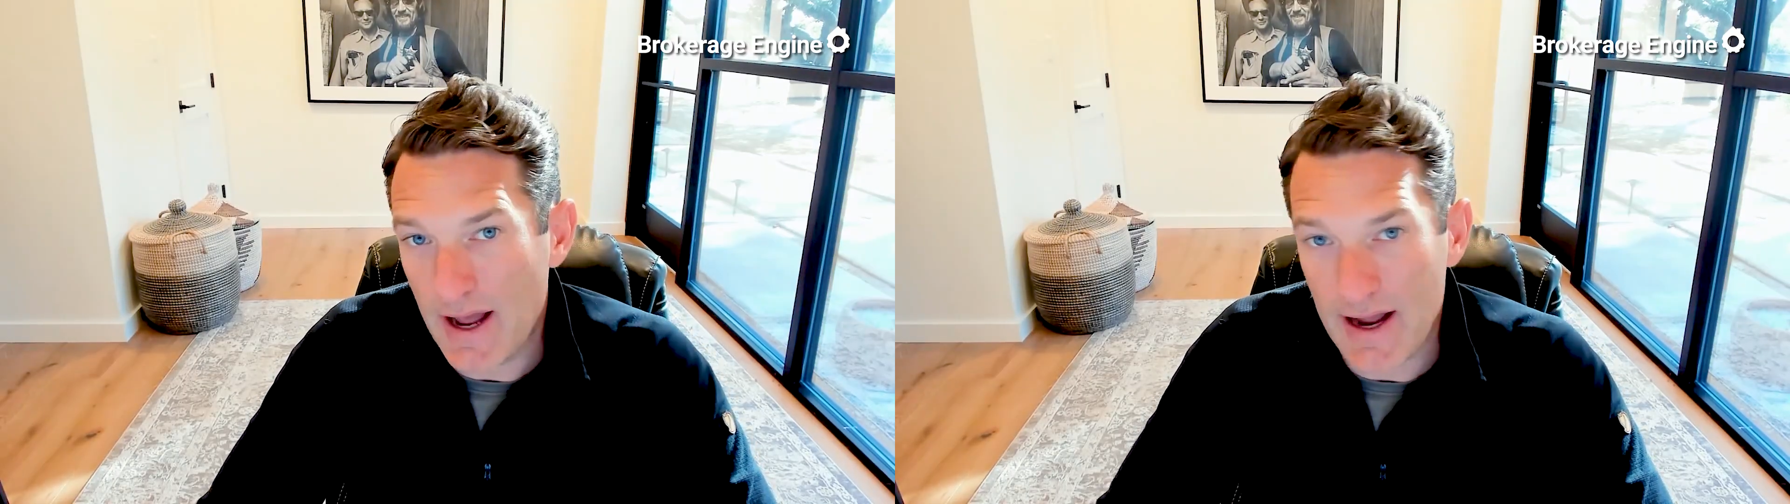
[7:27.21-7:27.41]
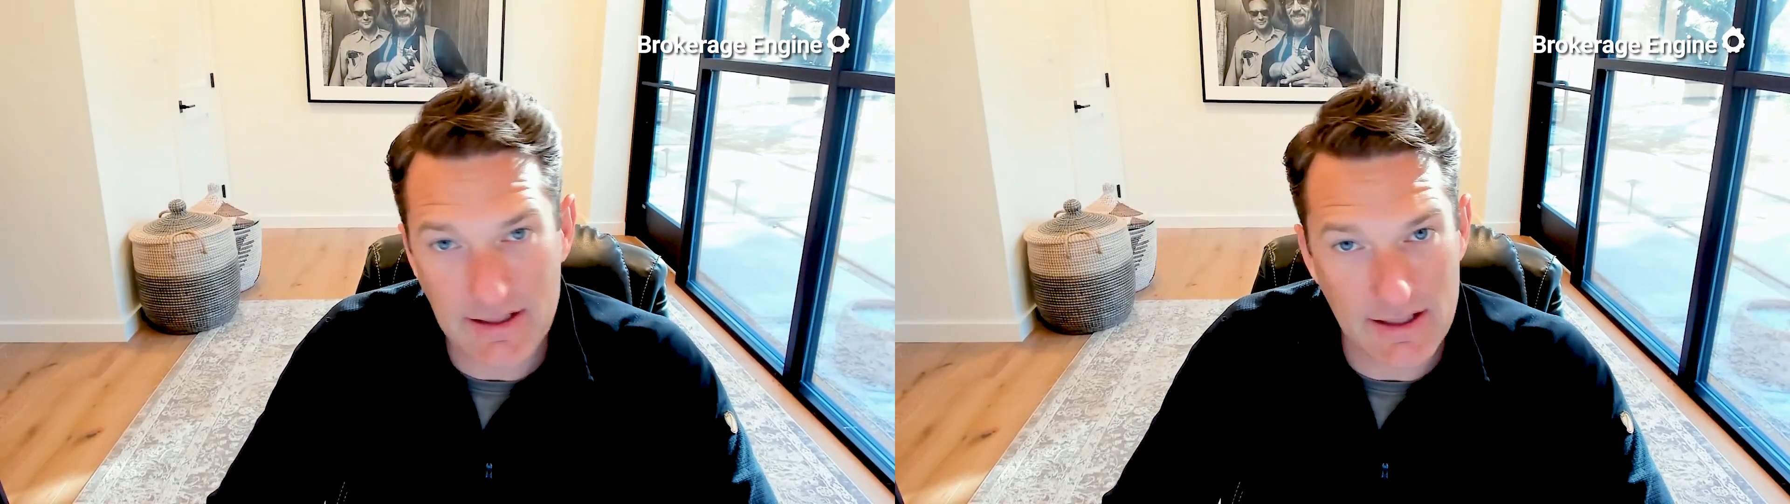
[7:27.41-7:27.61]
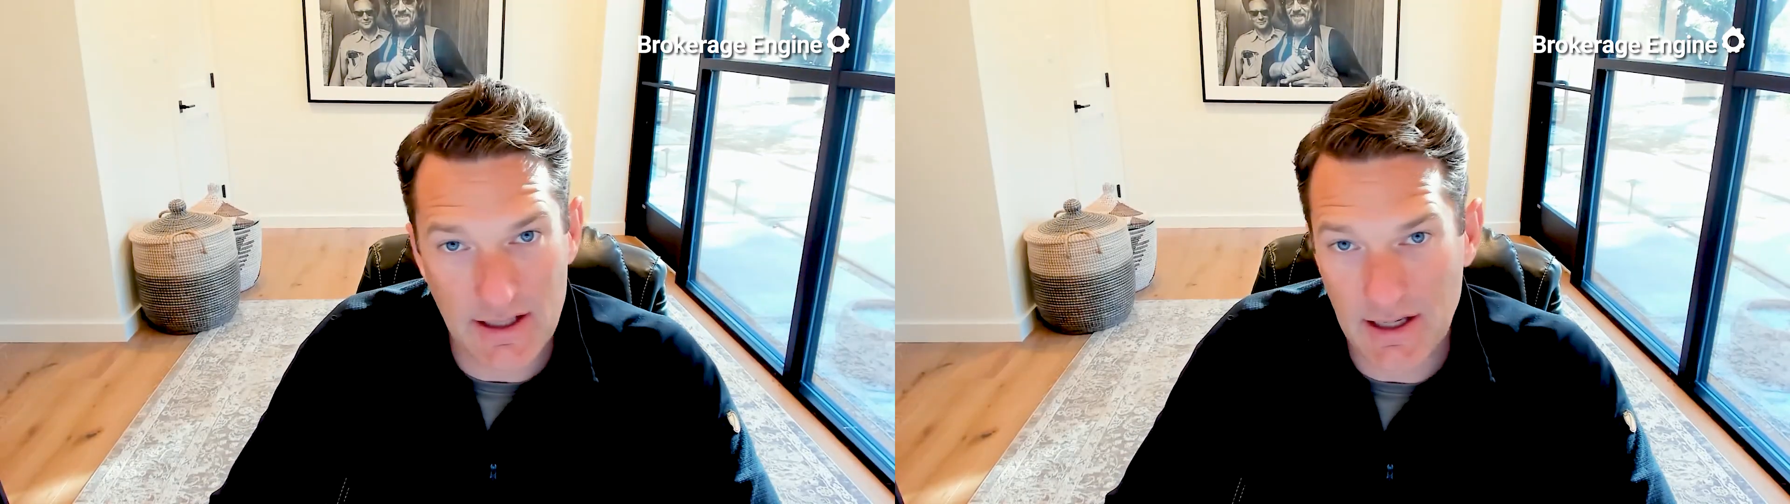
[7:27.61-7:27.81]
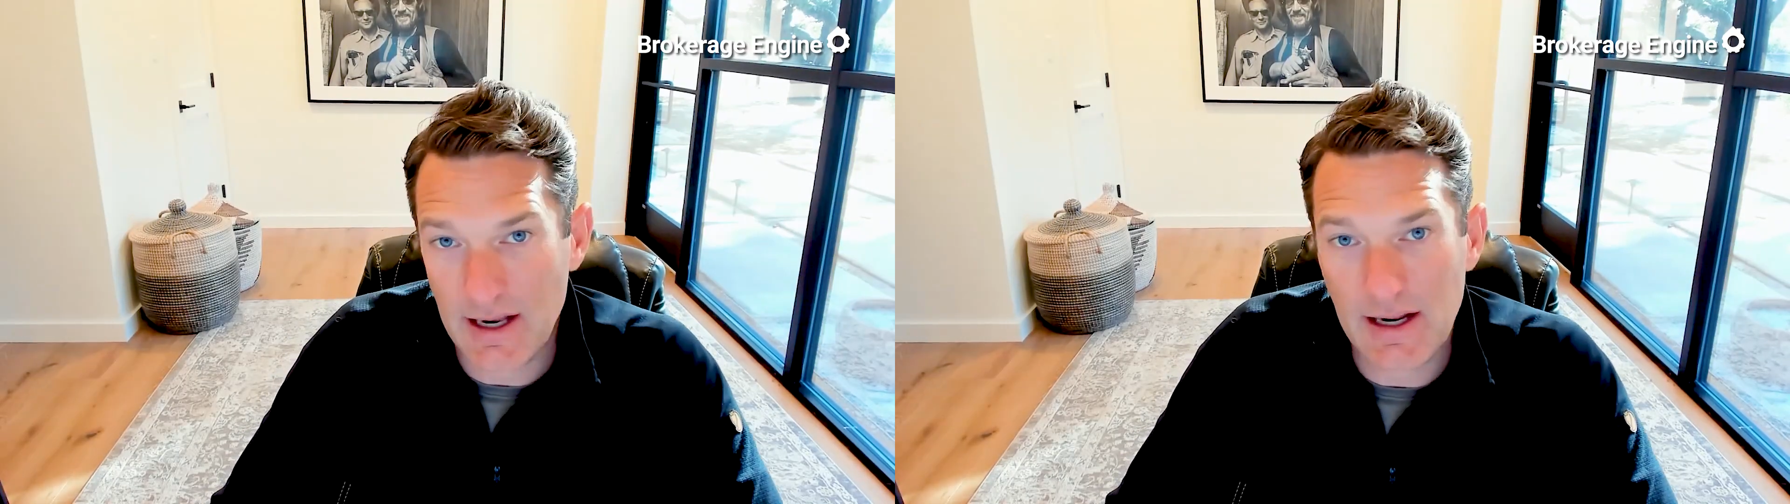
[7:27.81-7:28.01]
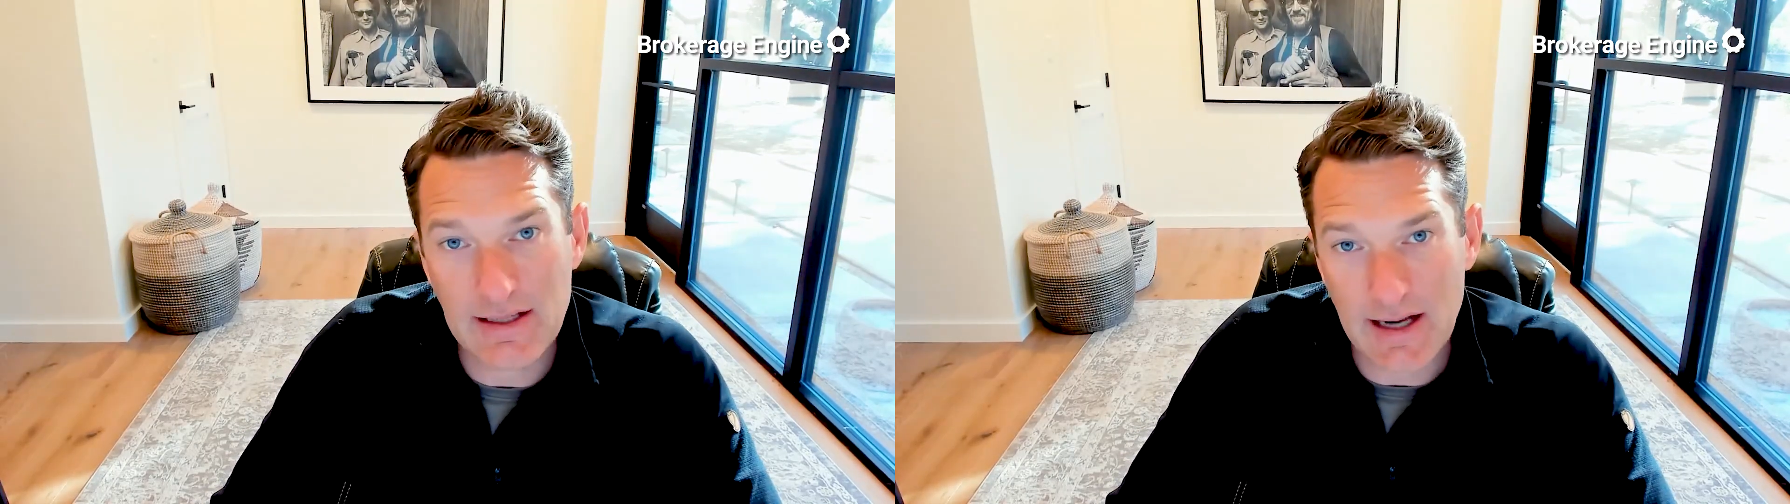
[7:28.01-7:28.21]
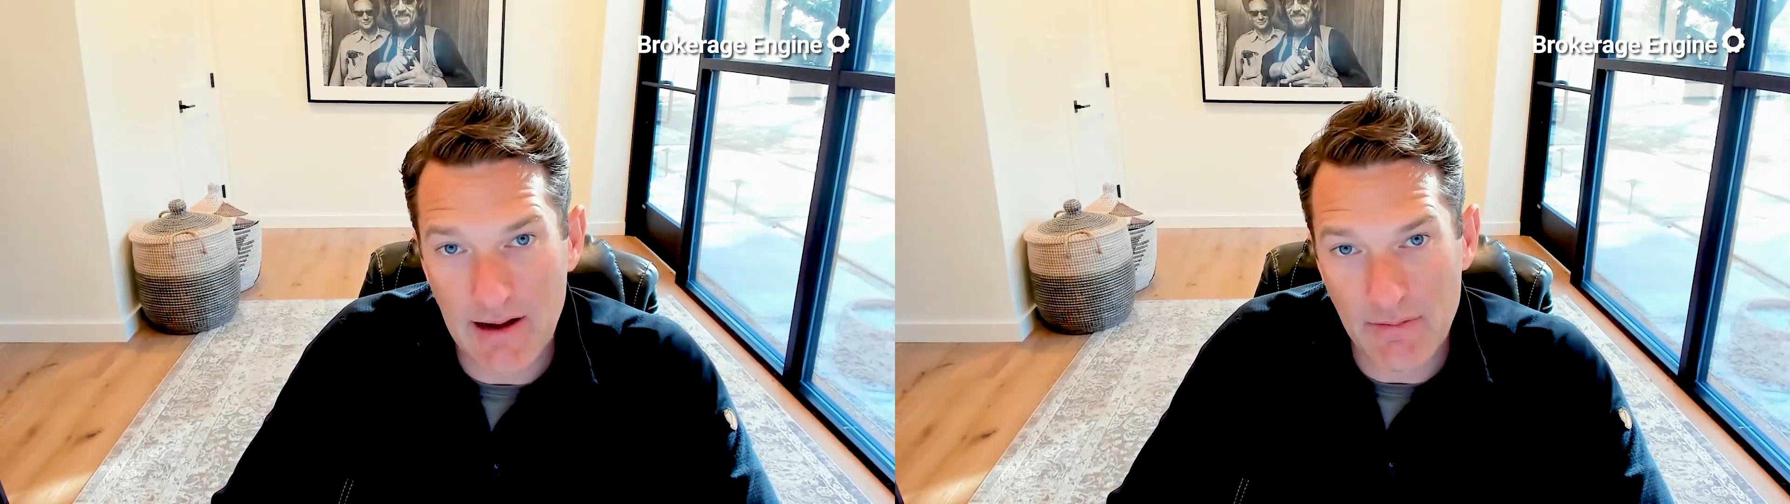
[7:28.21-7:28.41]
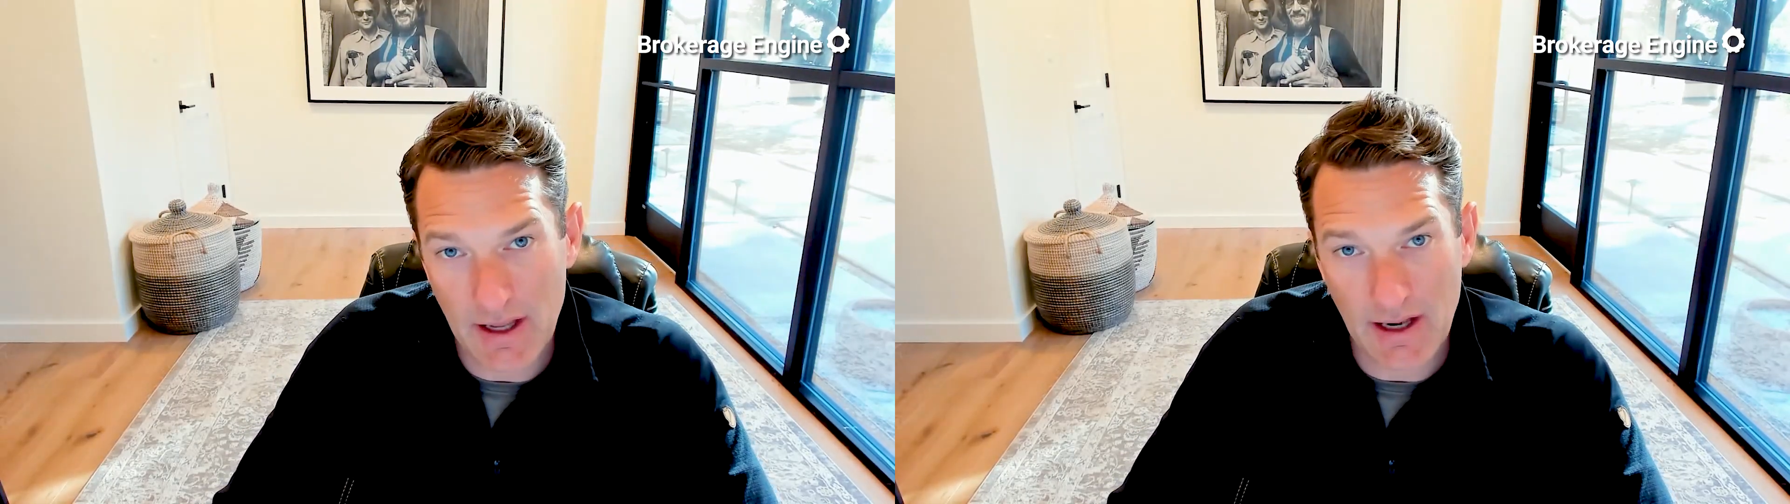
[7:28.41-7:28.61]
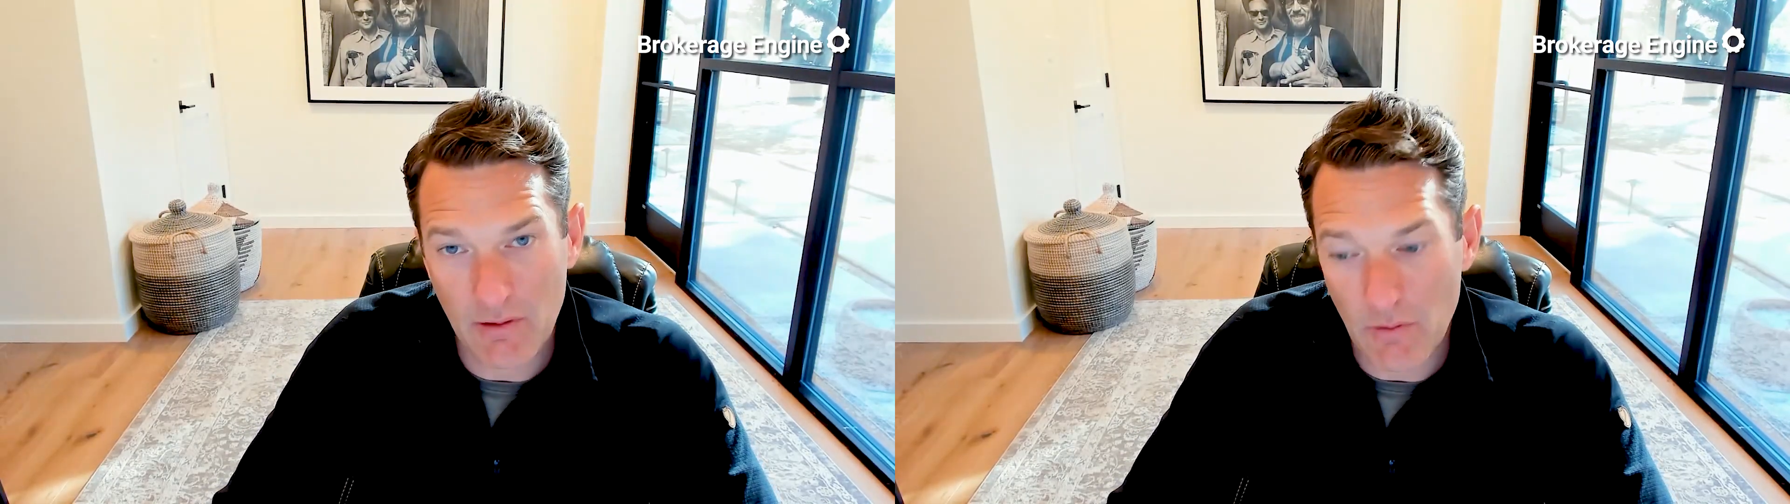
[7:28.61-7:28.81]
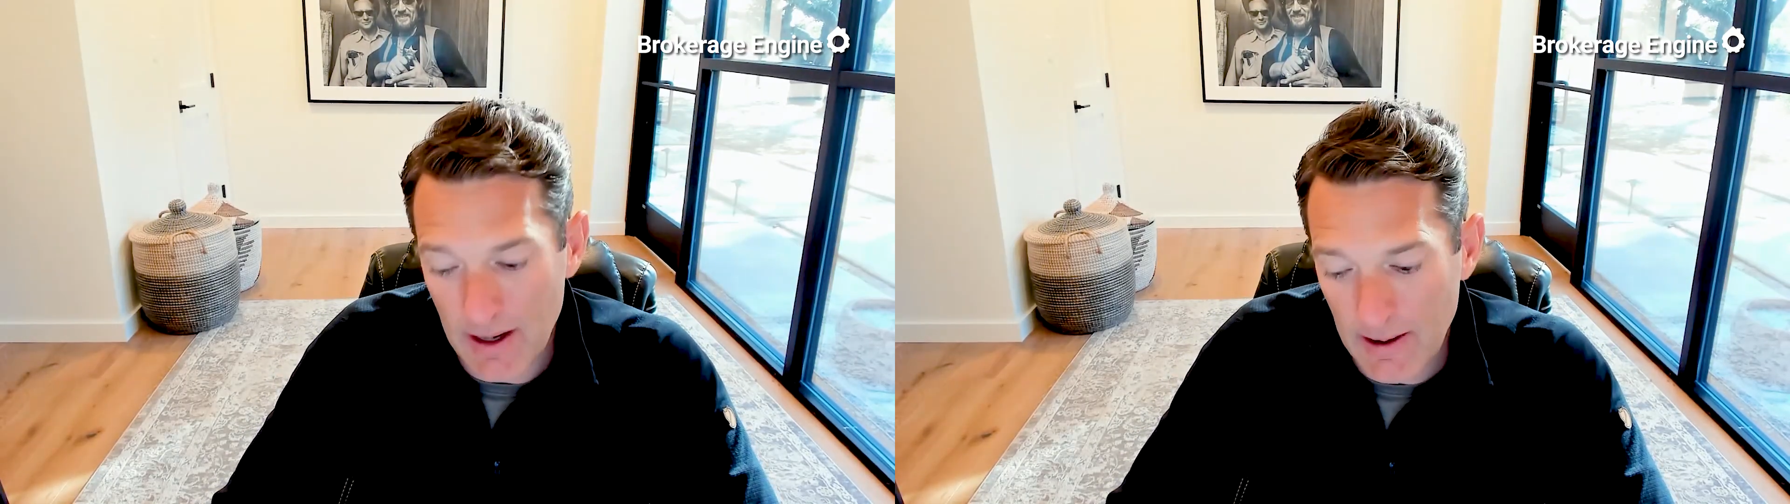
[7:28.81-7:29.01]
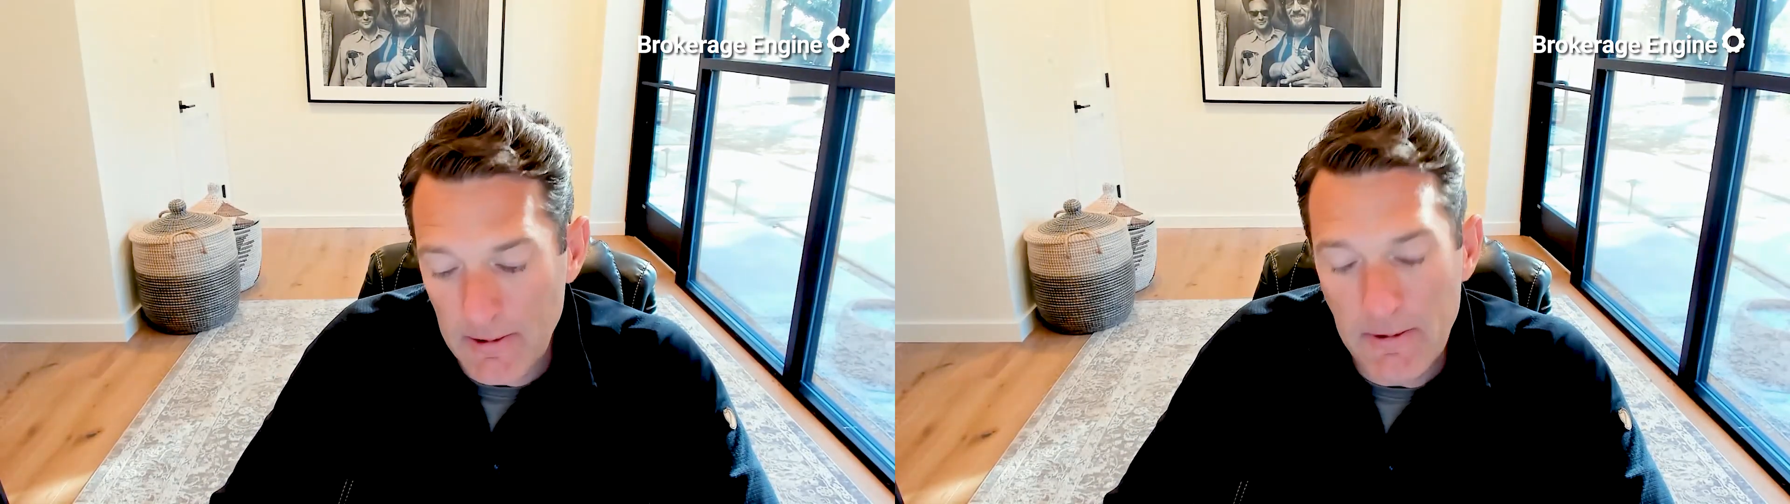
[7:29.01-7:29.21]
access it anytime,
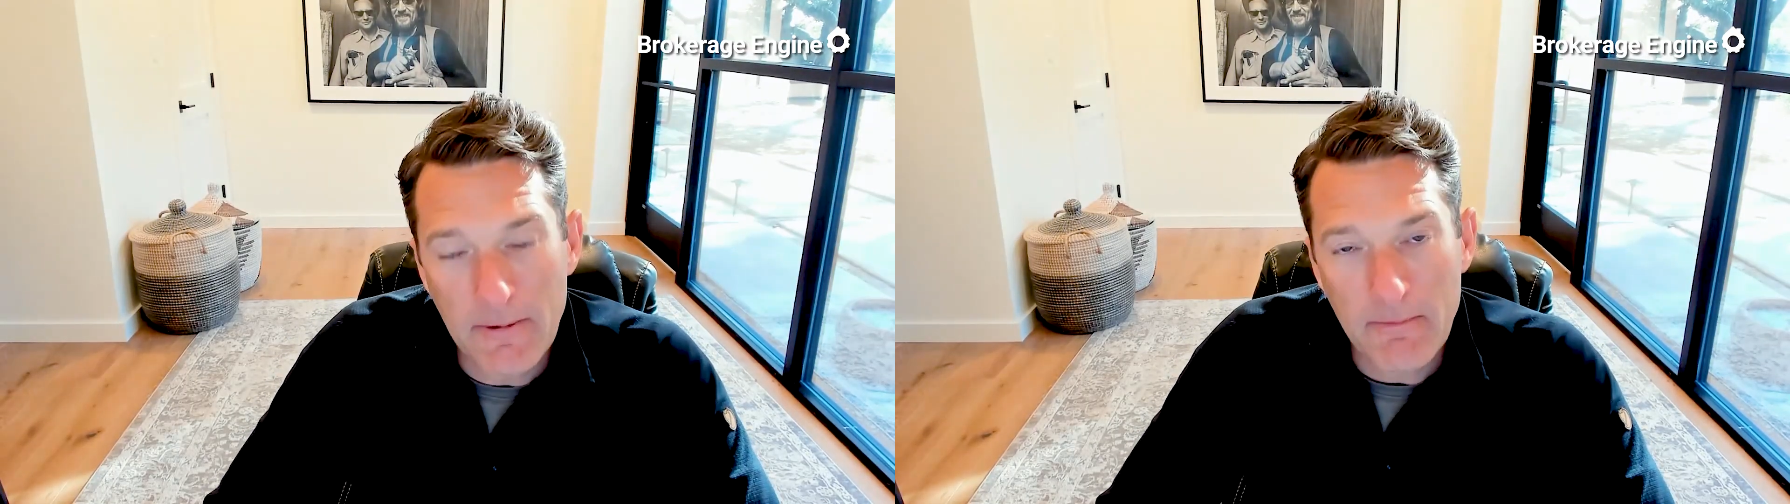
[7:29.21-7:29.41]
anywhere,